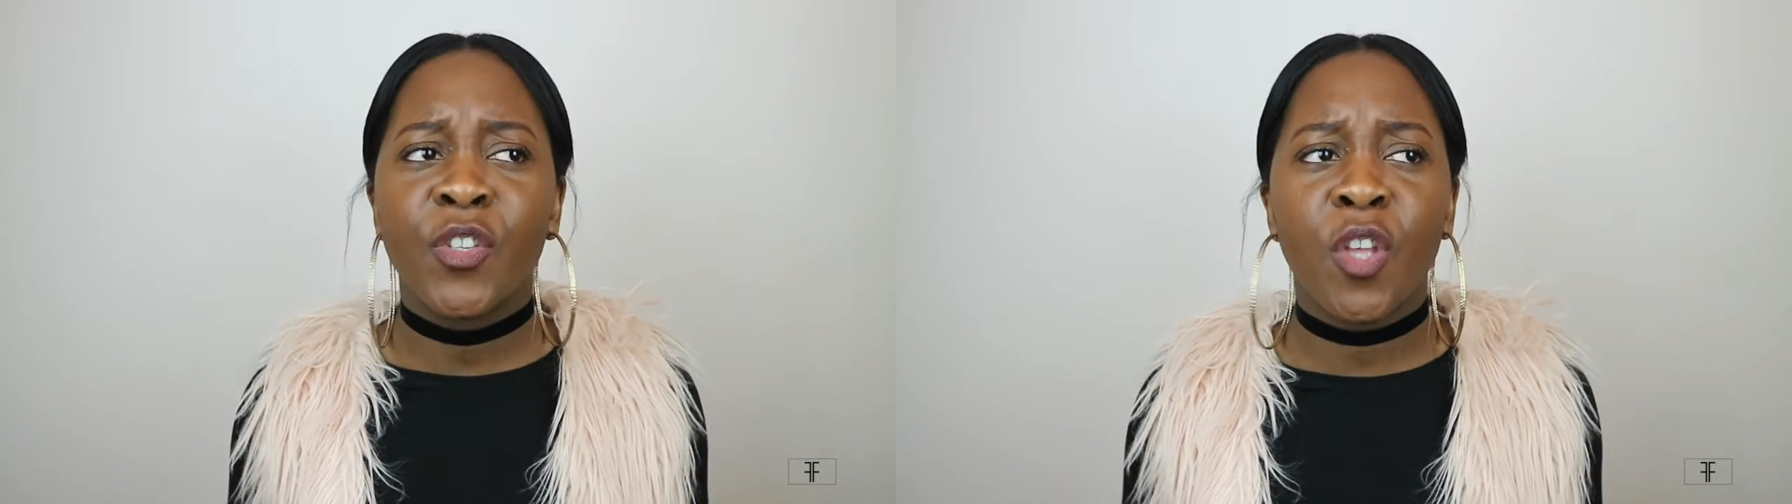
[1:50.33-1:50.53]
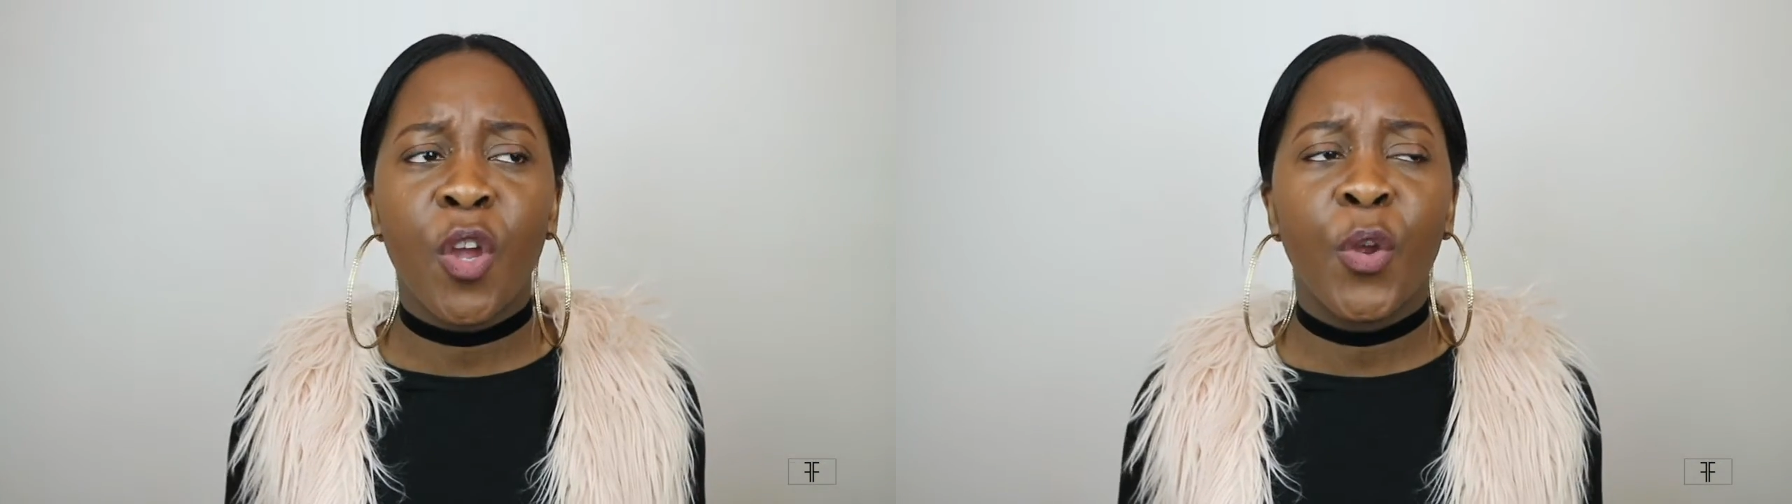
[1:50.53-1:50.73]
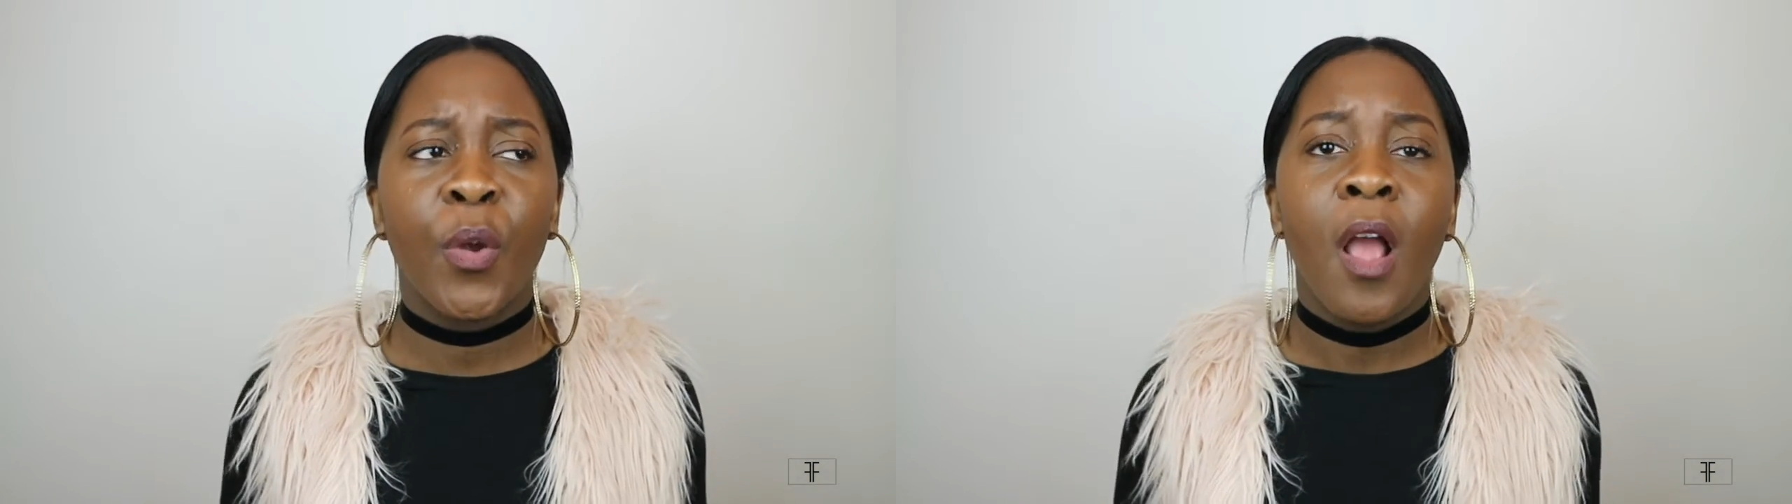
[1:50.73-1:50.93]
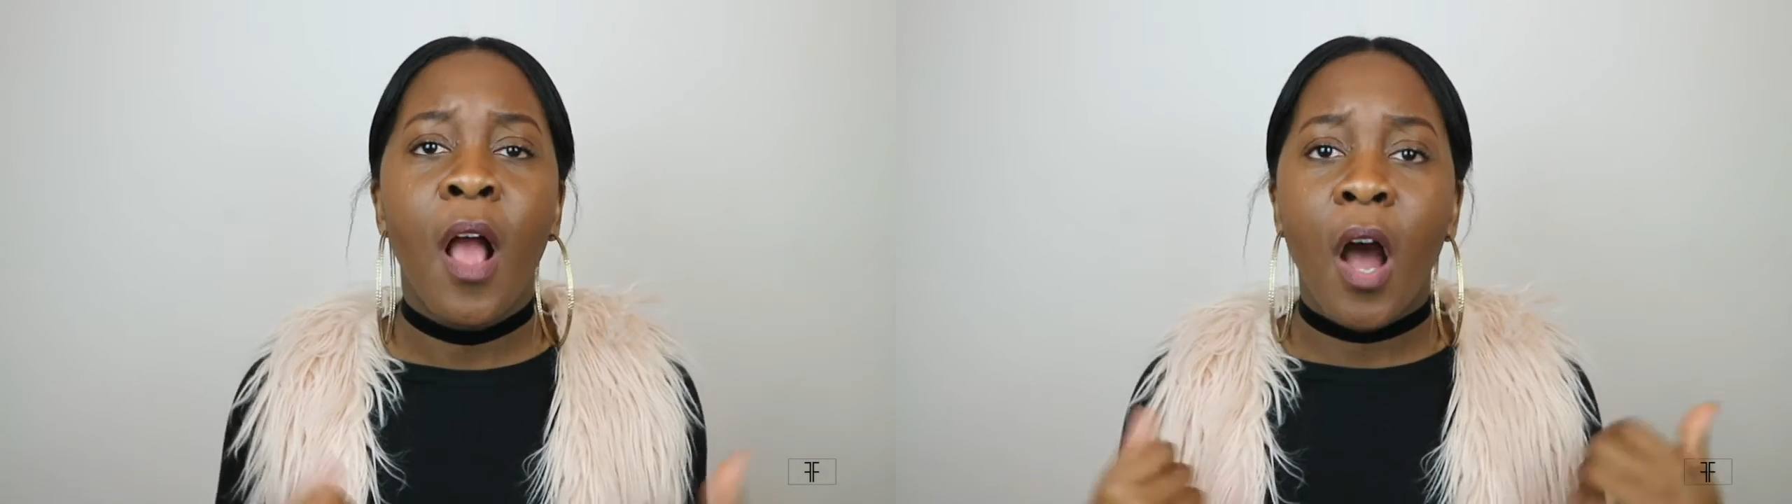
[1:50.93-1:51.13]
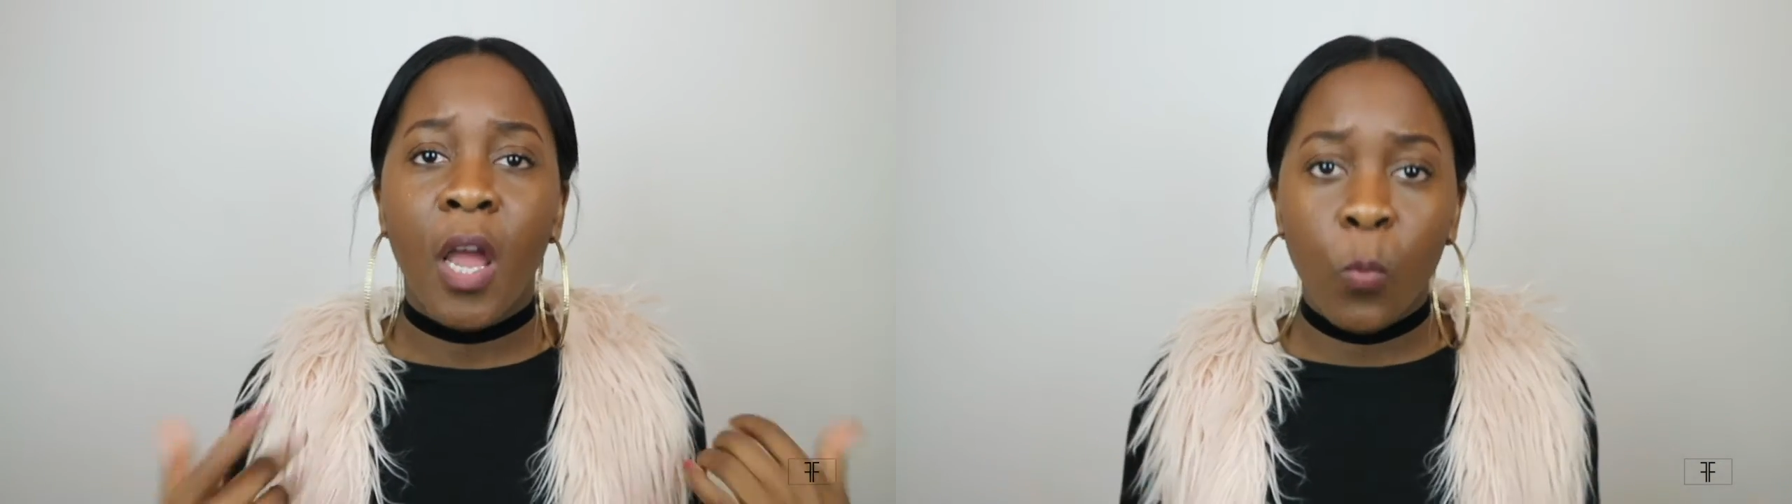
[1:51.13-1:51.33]
So
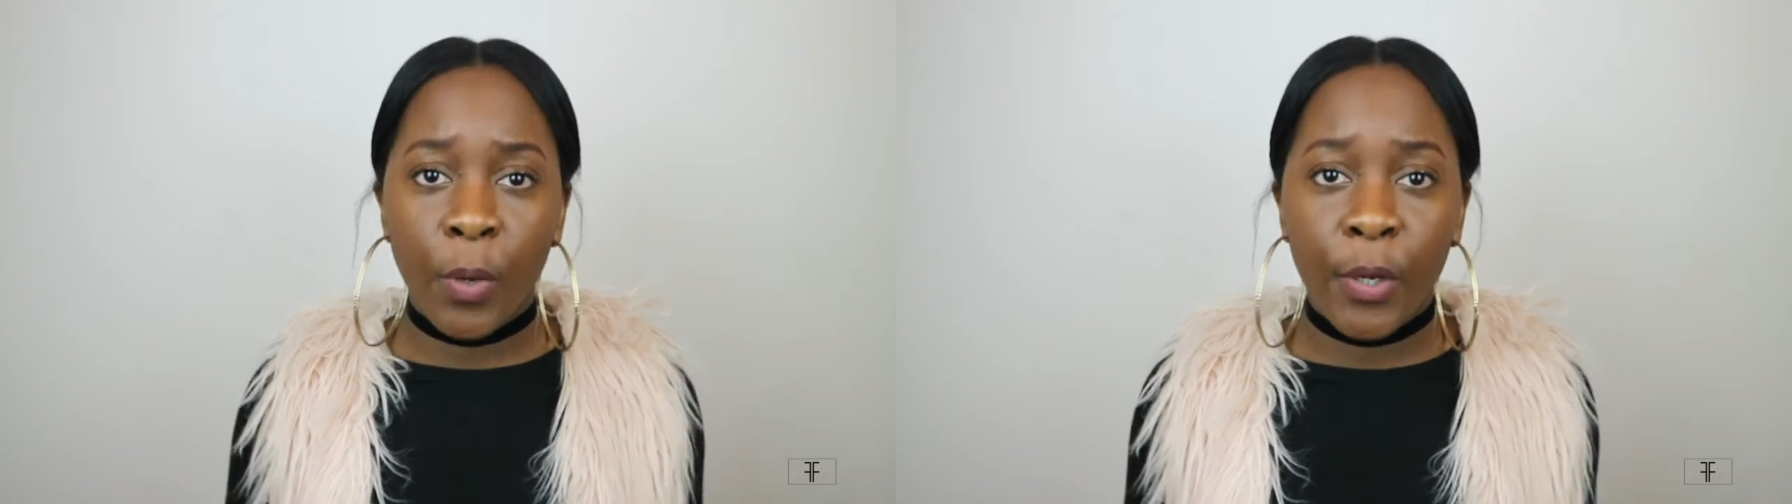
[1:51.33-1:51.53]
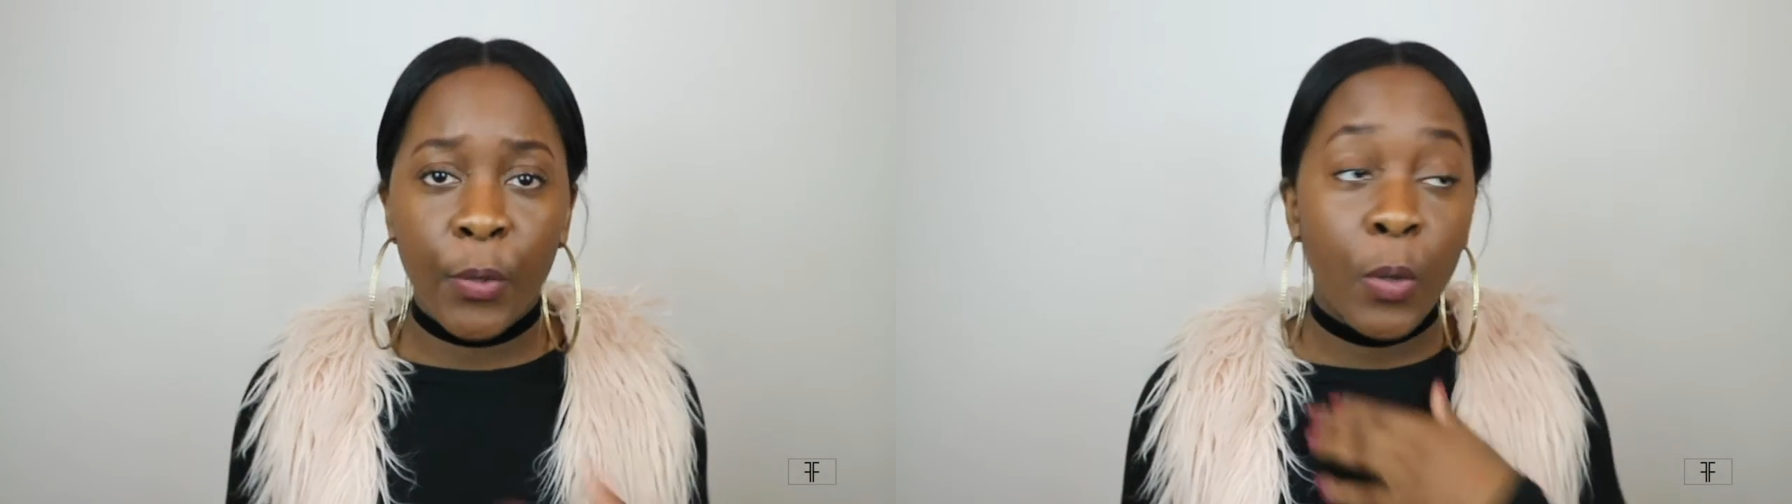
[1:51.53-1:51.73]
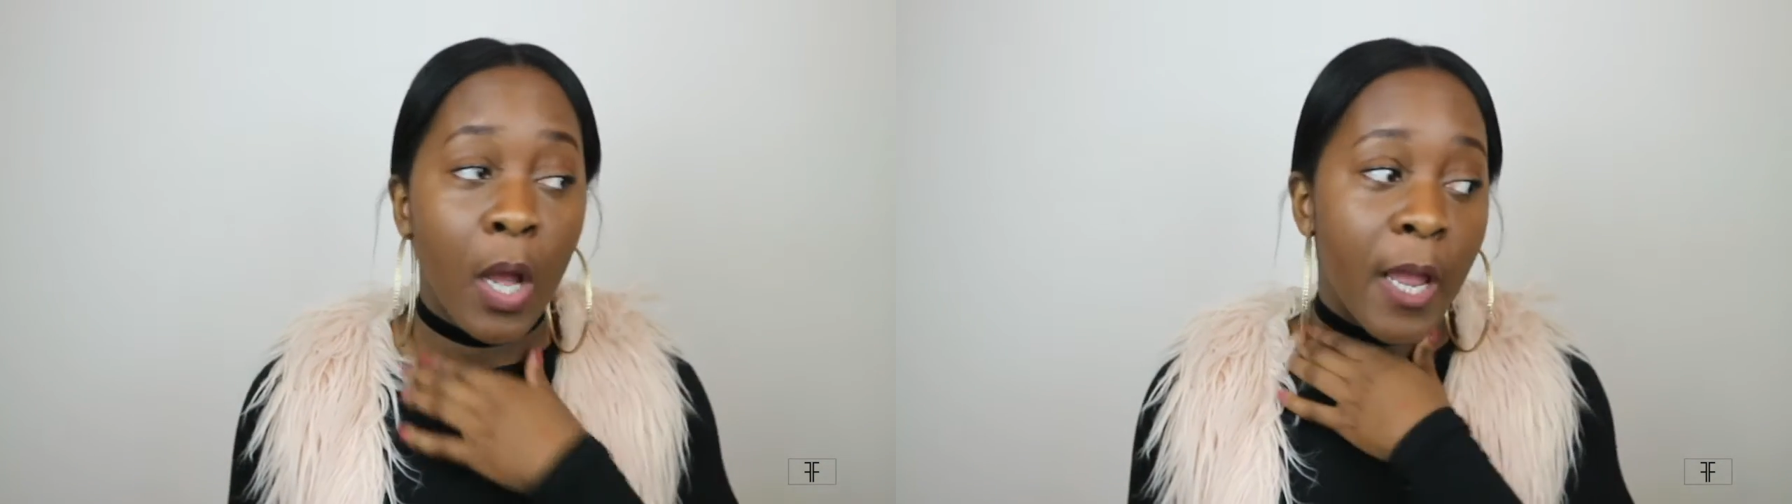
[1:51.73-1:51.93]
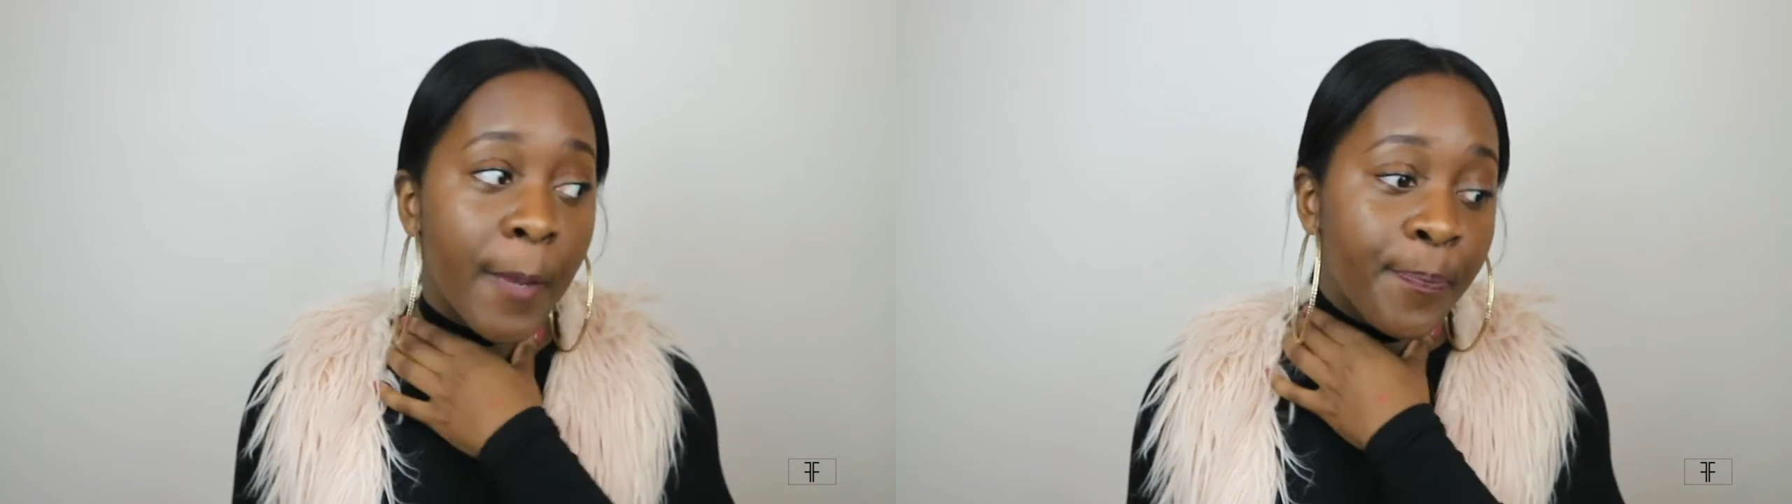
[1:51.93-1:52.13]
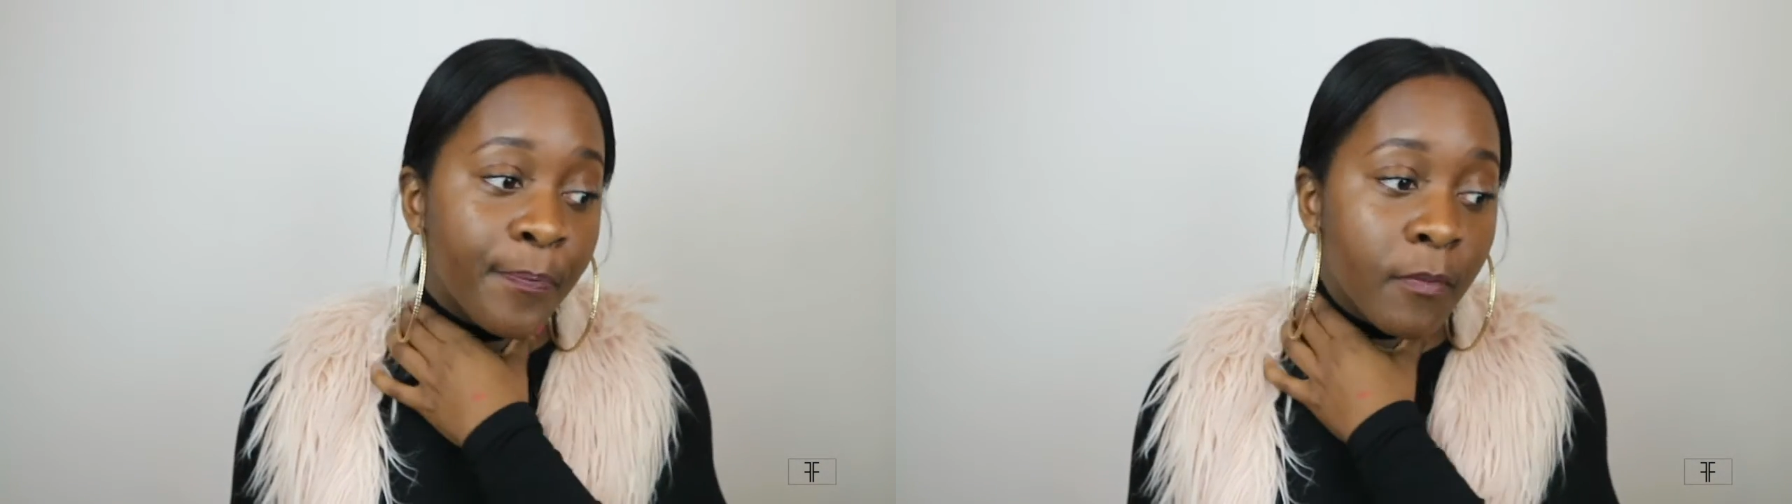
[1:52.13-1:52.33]
I will
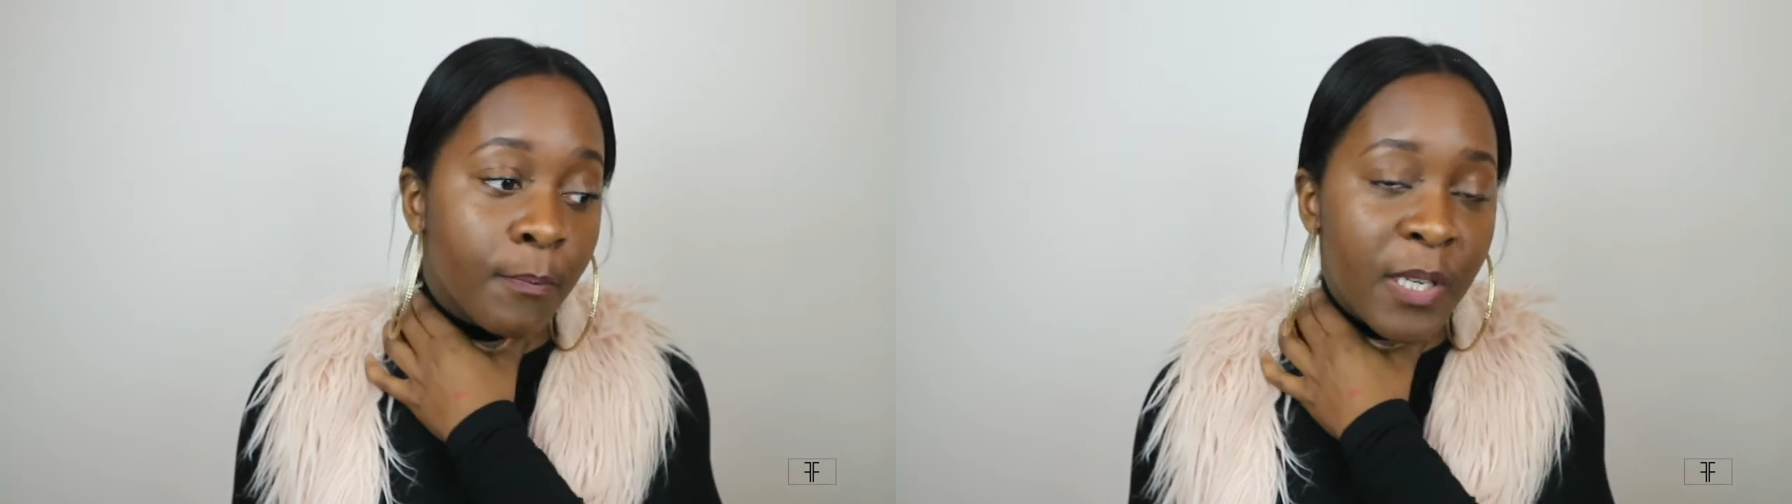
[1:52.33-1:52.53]
um,